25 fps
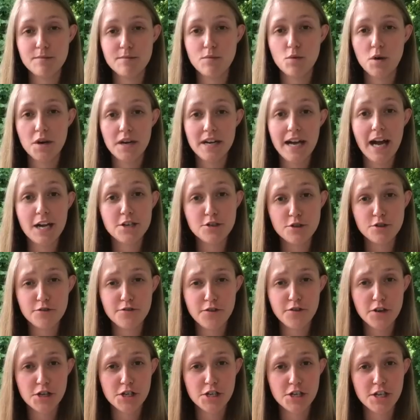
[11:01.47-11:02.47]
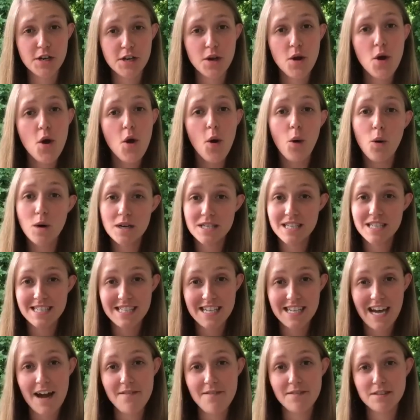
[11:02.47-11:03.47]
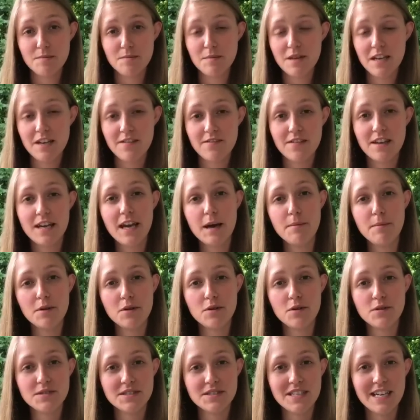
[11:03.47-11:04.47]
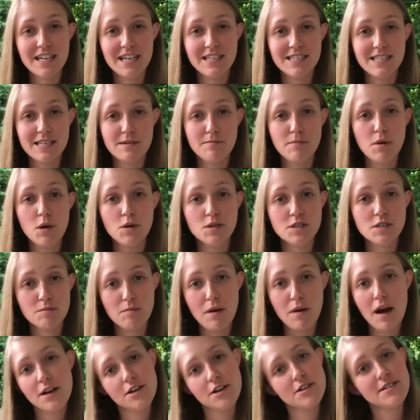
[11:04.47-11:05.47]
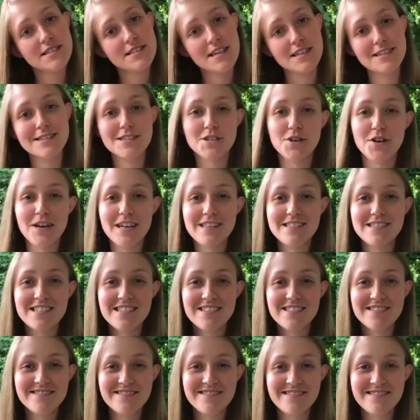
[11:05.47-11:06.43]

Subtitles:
a more natural version or doesn't have as many of the chemicals that is in most modern sunscreens.